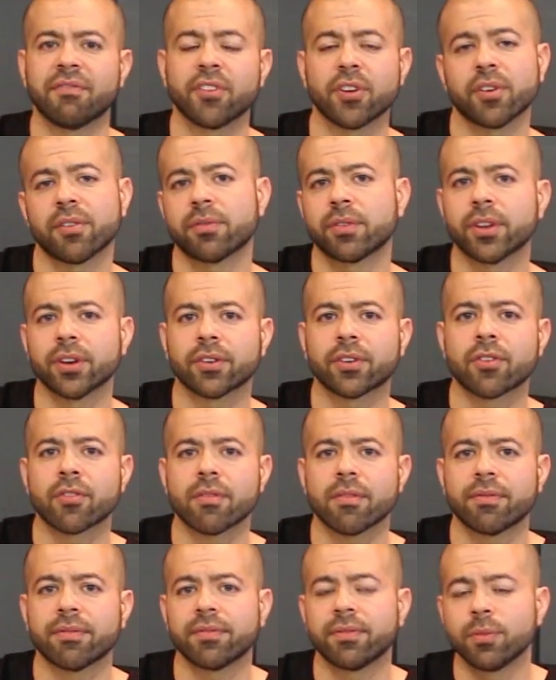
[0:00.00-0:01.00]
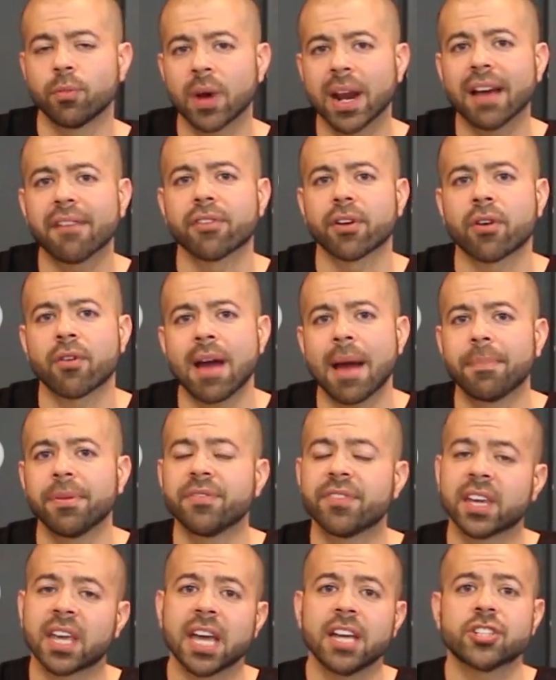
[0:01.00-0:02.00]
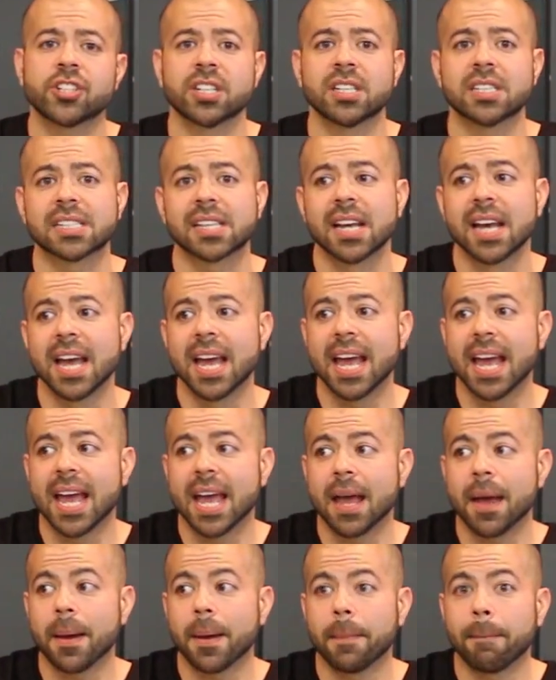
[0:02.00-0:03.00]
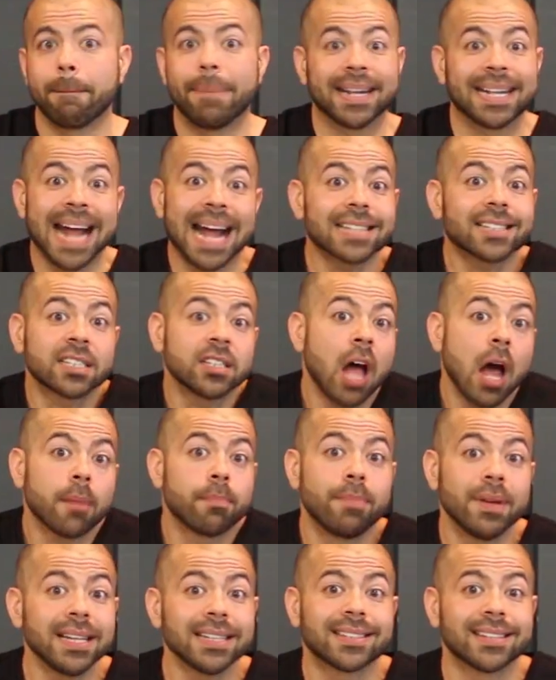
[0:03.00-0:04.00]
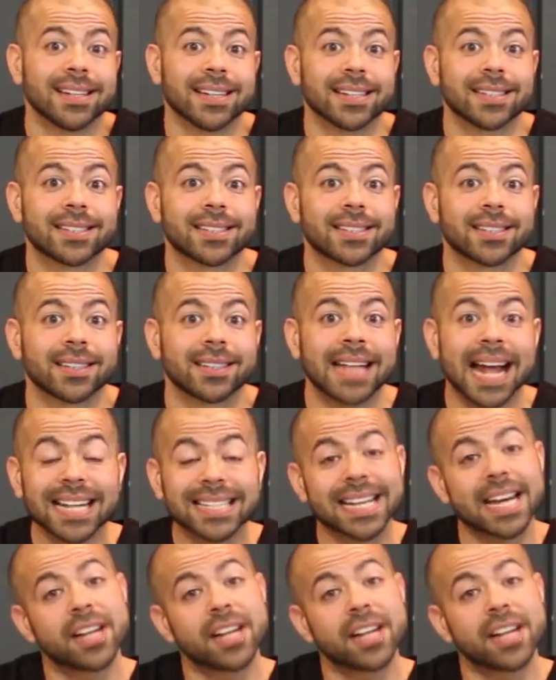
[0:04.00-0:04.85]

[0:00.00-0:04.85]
their whatever, crappy vacations. But that's not business. That's